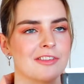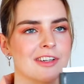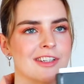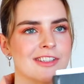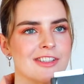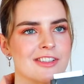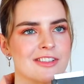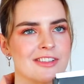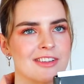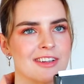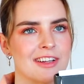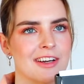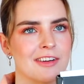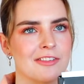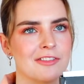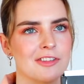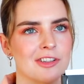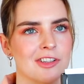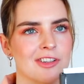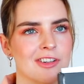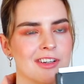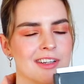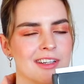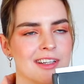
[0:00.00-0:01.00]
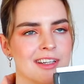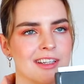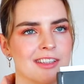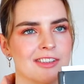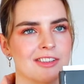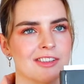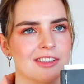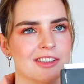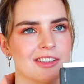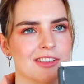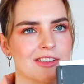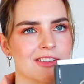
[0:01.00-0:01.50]
I just left uni
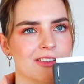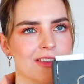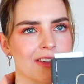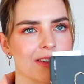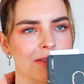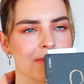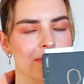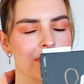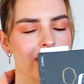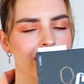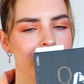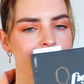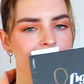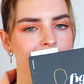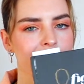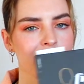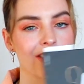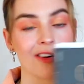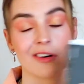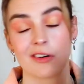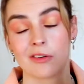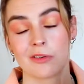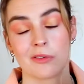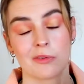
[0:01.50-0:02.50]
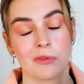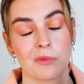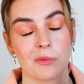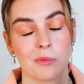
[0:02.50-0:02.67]
last year, so I'm like not